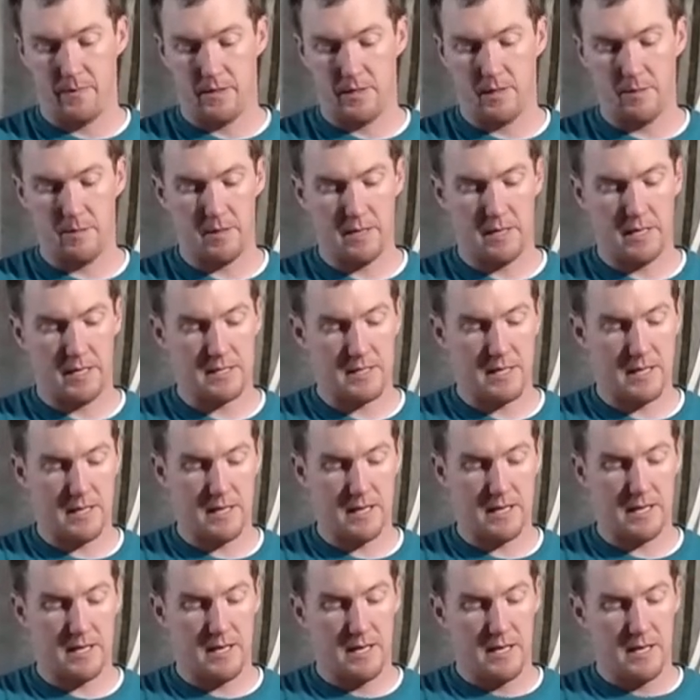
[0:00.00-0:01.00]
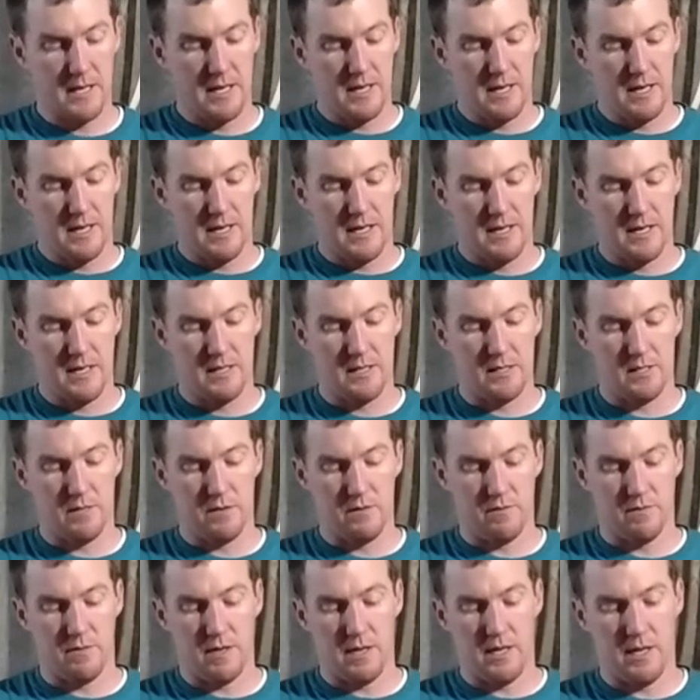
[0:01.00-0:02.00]
Some of the things I like is
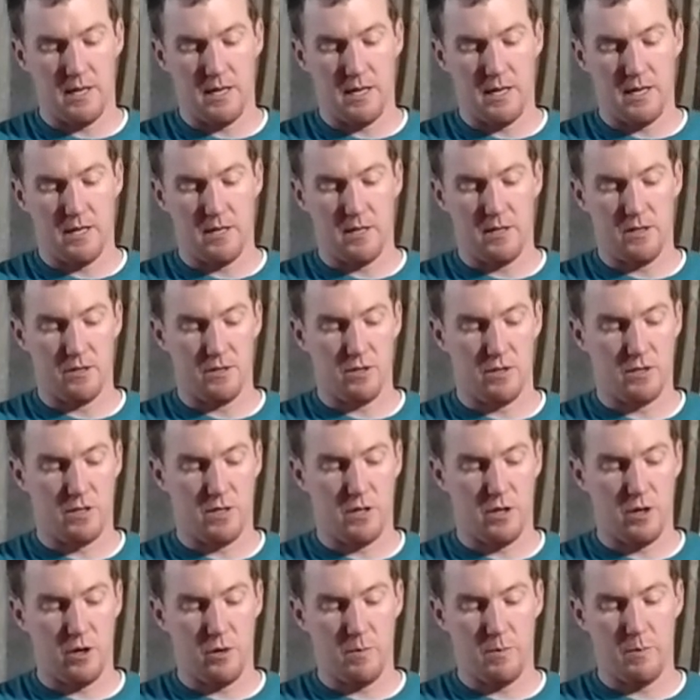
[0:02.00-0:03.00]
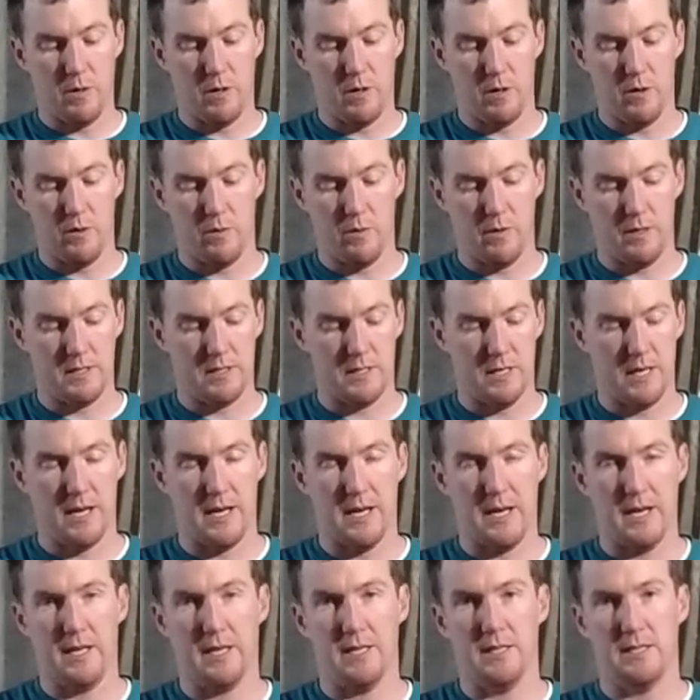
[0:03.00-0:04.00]
you've got your scope, which
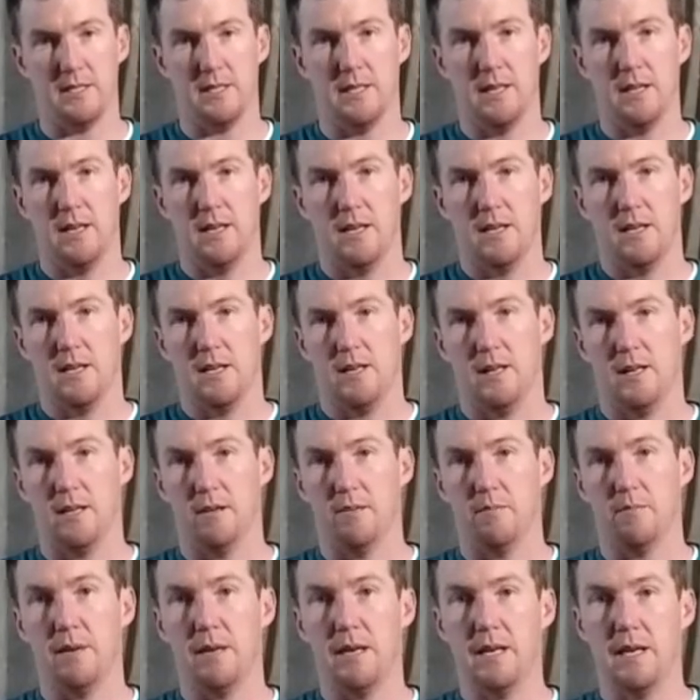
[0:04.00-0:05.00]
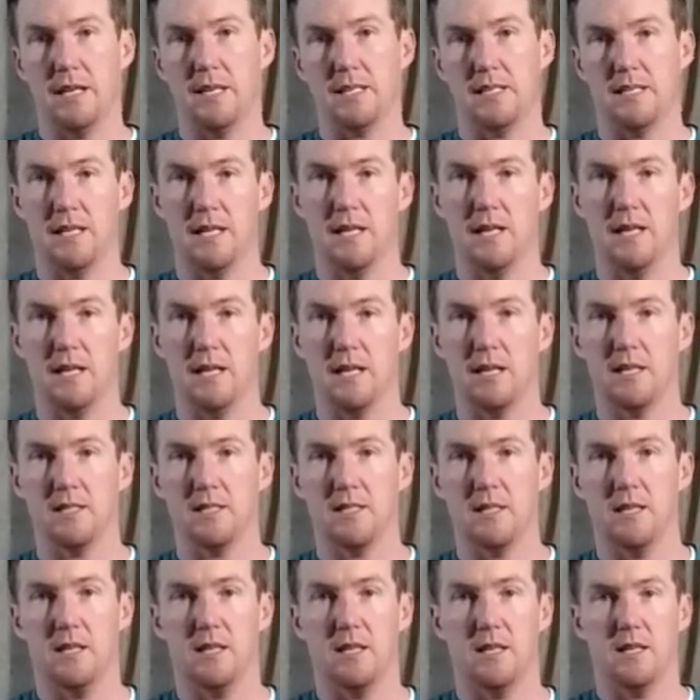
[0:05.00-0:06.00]
has the BDC lines
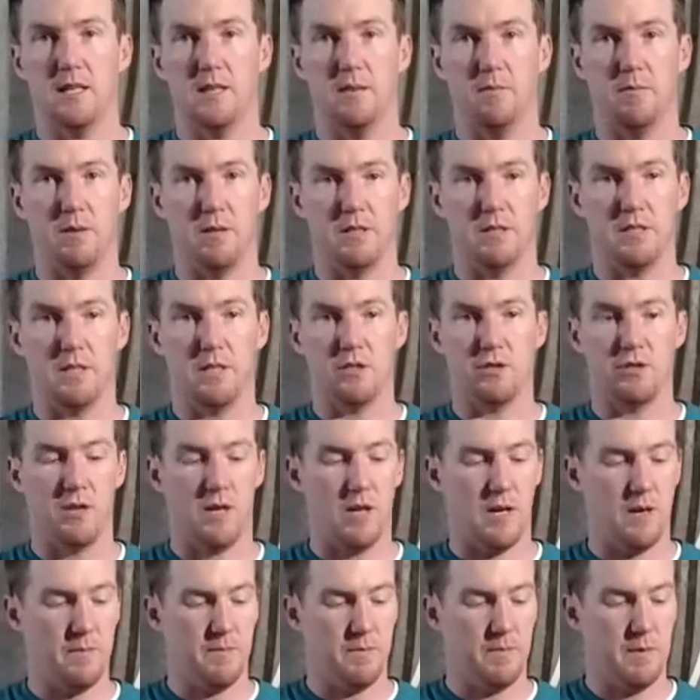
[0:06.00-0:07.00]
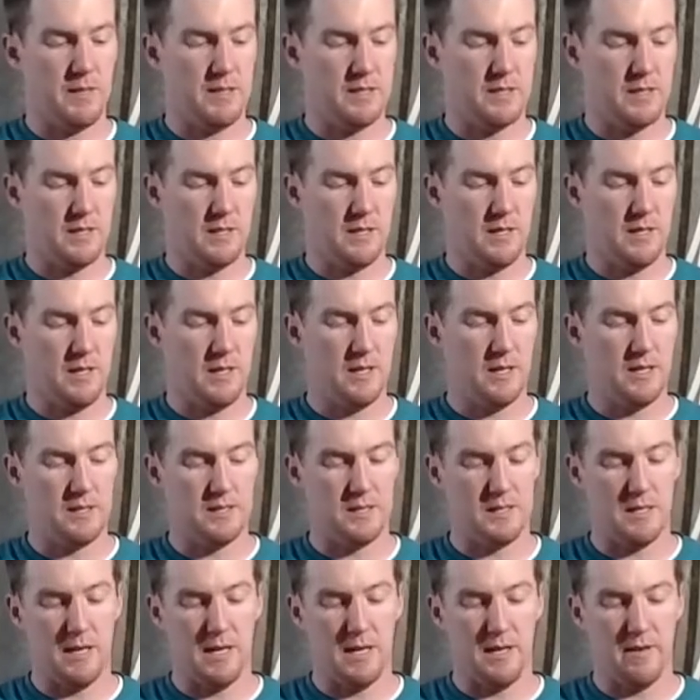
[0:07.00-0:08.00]
in it, the ballistic drop basically
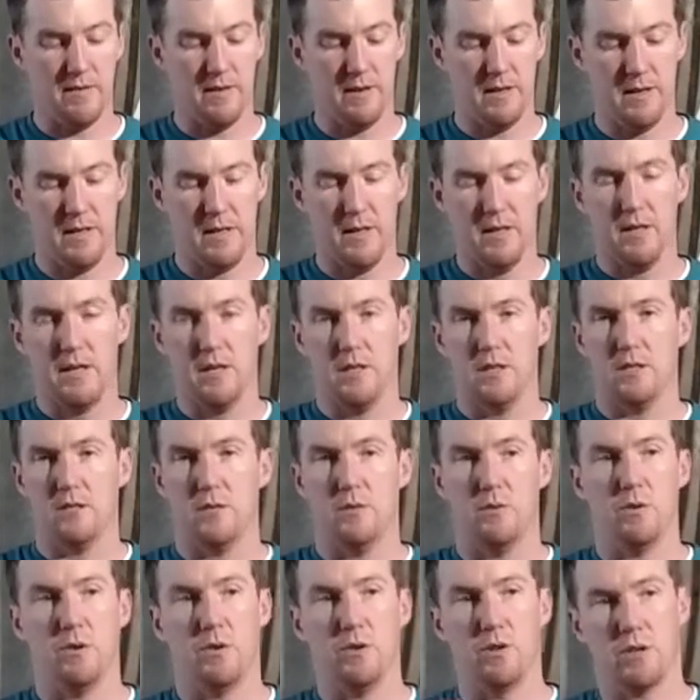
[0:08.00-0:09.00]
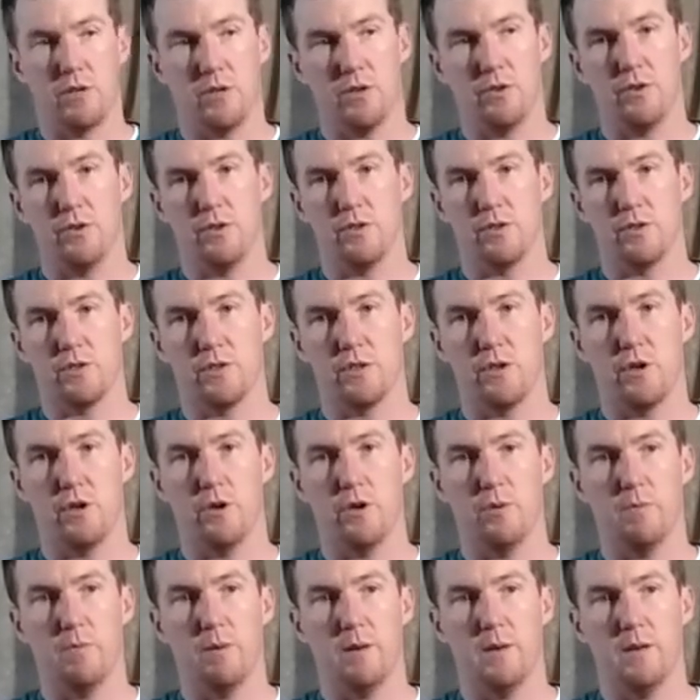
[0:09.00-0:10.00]
inside of it. So when you're looking through the
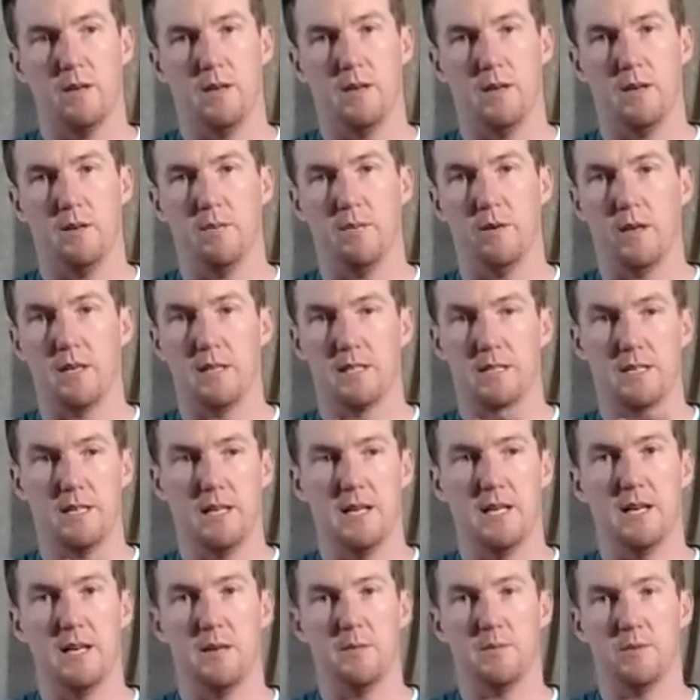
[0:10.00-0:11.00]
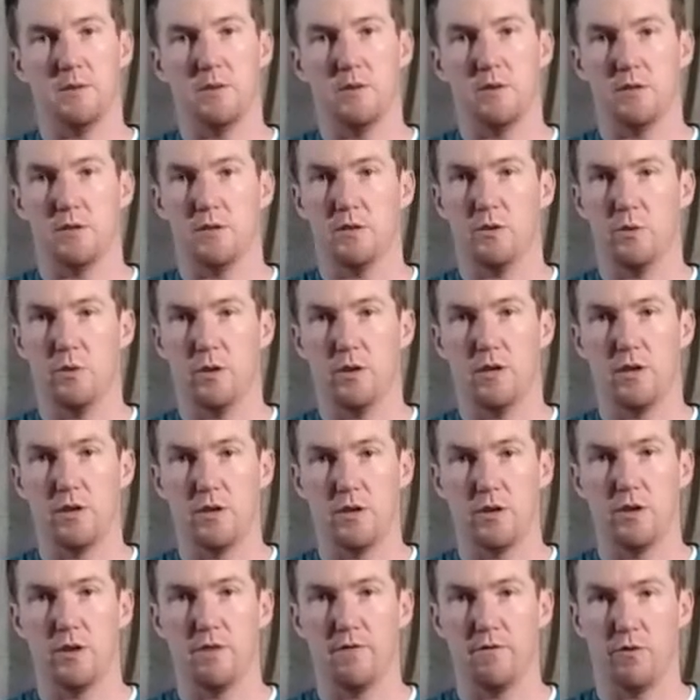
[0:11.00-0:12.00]
scope, you can set it up so it's 20,
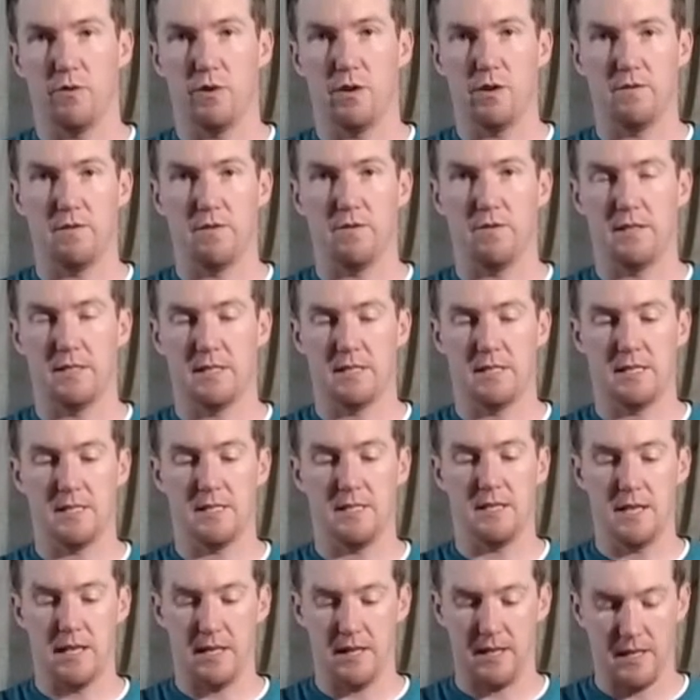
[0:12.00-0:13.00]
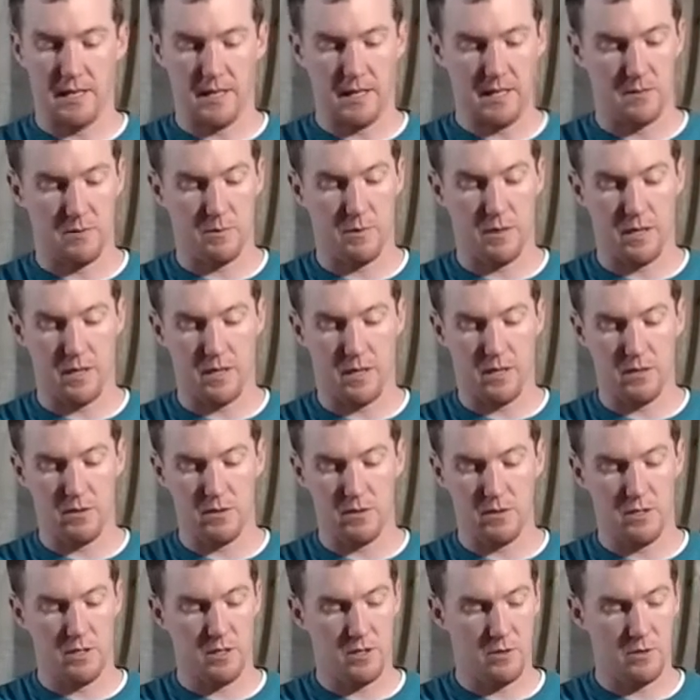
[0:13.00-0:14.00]
30, 40, 50, 60 I think is what it goes
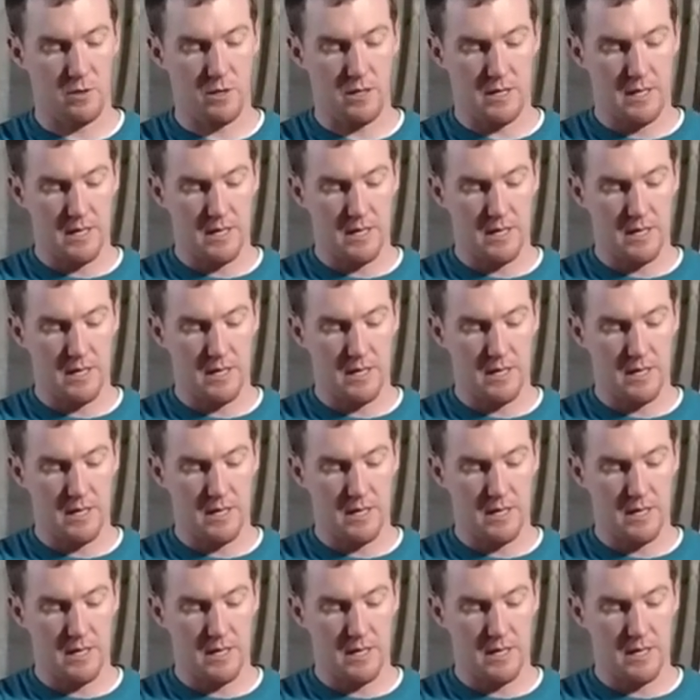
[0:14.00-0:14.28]
to.